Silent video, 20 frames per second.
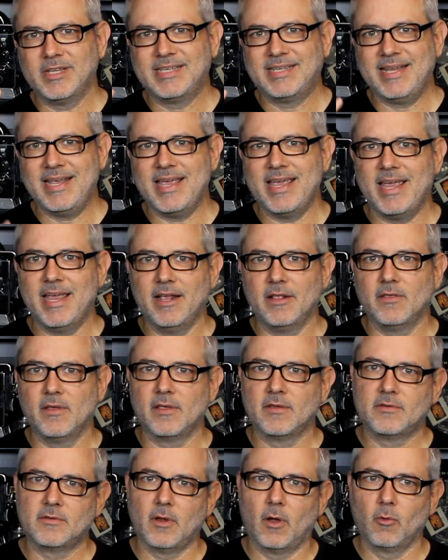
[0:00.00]
see
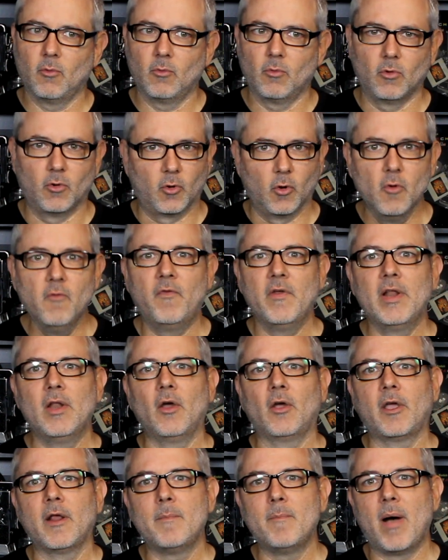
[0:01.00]
this goofy
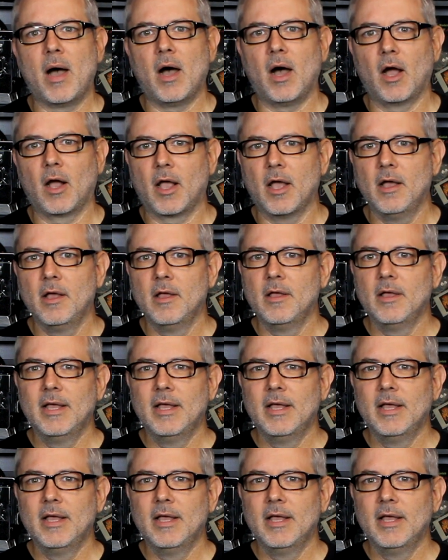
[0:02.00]
looking mug